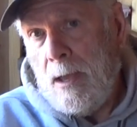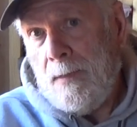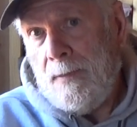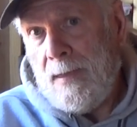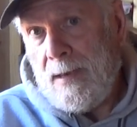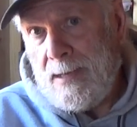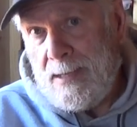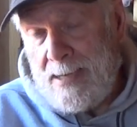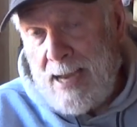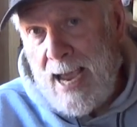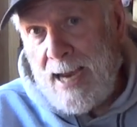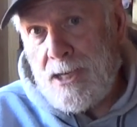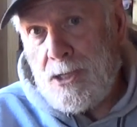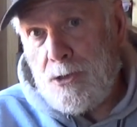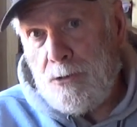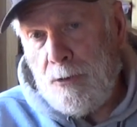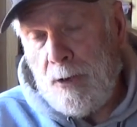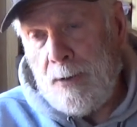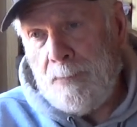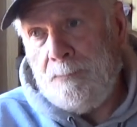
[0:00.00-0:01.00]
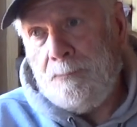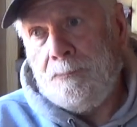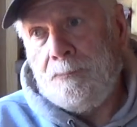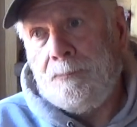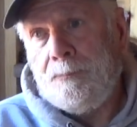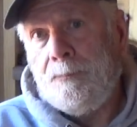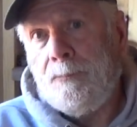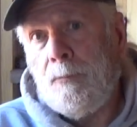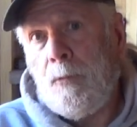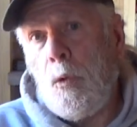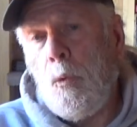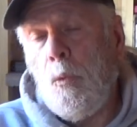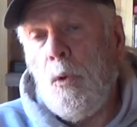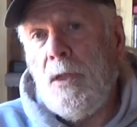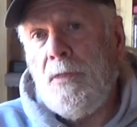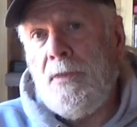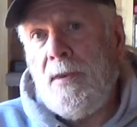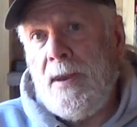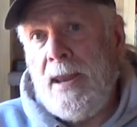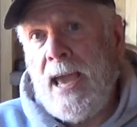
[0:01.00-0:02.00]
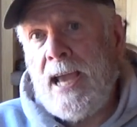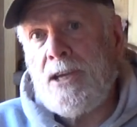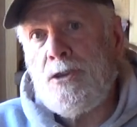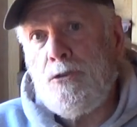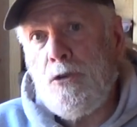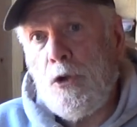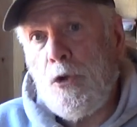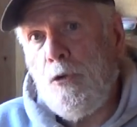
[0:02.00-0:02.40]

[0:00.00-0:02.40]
the dextrin with an extra